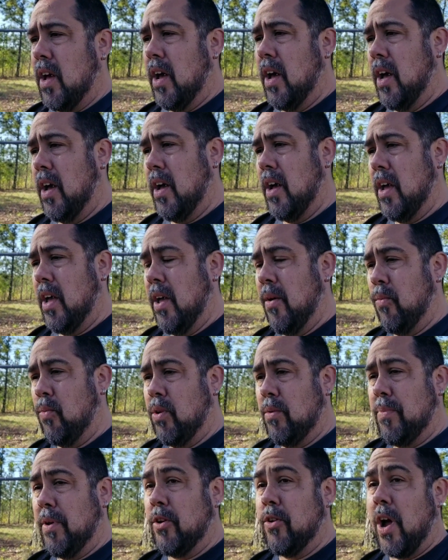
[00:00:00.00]
it would be
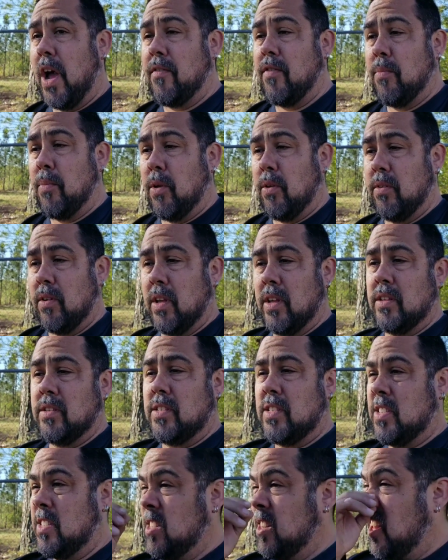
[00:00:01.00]
drivable as
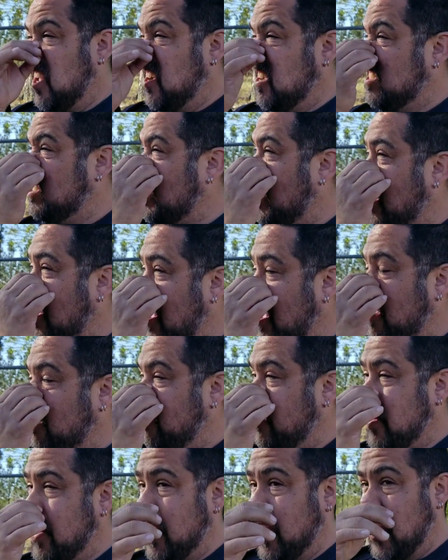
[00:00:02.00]
long as I have
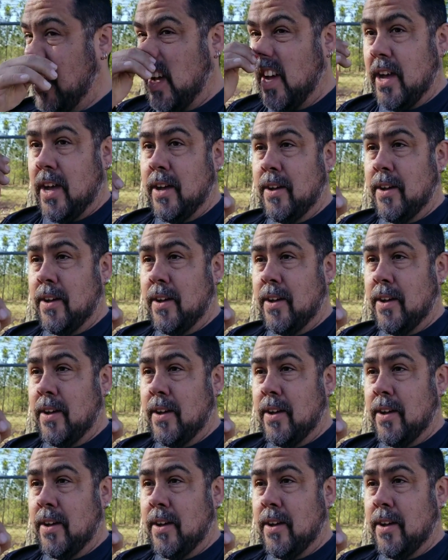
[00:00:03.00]
the